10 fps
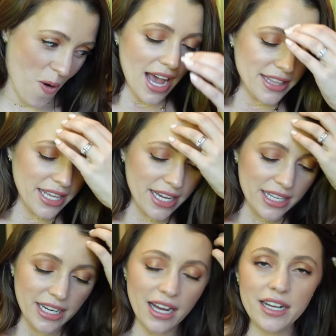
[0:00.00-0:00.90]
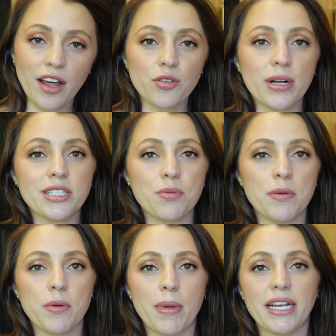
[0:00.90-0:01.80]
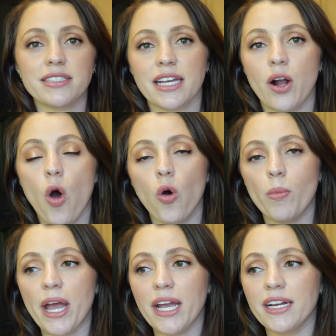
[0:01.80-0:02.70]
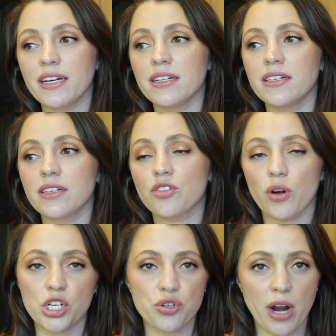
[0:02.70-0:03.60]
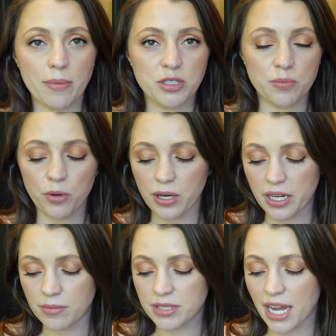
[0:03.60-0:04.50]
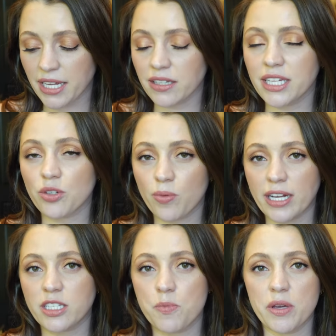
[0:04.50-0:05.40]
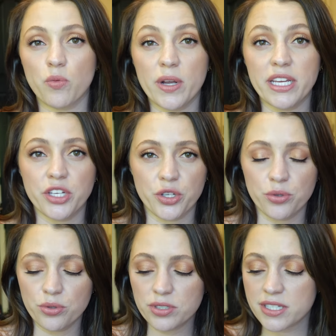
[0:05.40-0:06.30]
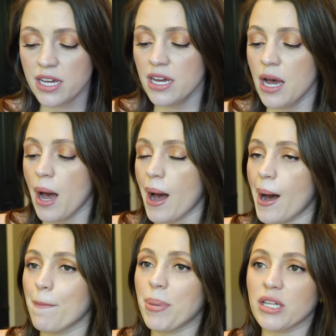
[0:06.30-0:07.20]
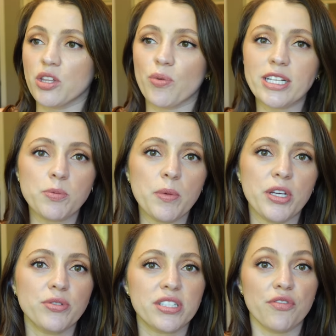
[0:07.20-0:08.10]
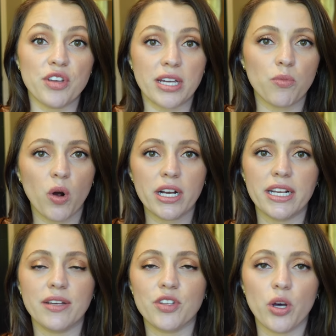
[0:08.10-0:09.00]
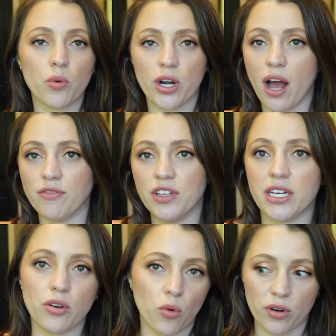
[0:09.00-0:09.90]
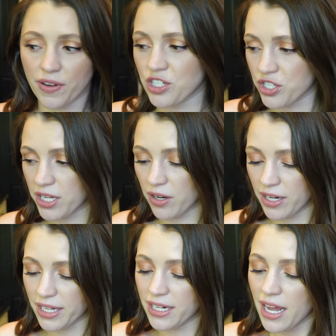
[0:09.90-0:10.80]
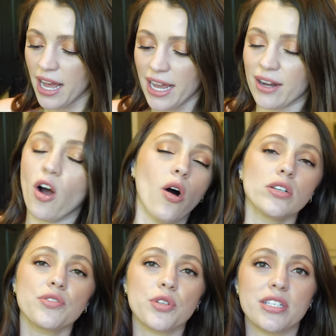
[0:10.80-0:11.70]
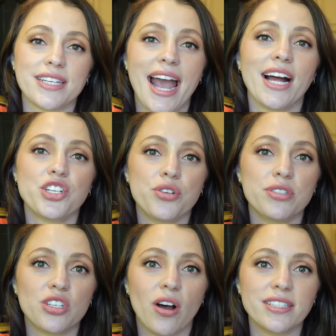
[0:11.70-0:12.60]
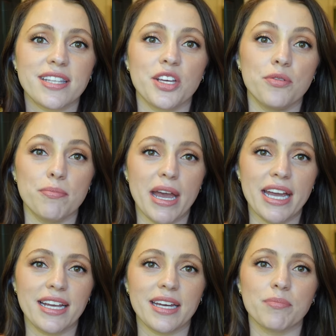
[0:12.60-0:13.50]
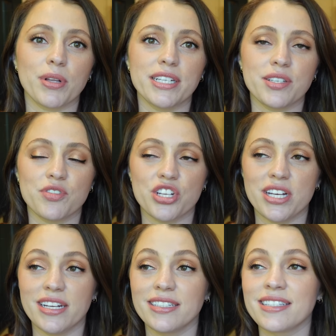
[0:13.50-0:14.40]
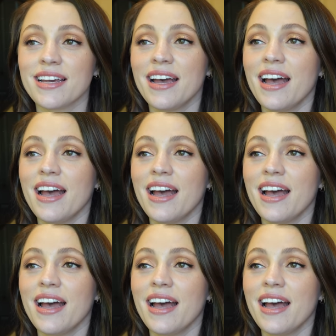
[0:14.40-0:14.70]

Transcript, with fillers: And then another recipe we make is like homemade crunch wrap supremes. I can link the recipe we use. But the recipe we use is a vegan one, and even though we're not vegan or vegetarian, it calls for this cashew sauce that you make in place of cheese.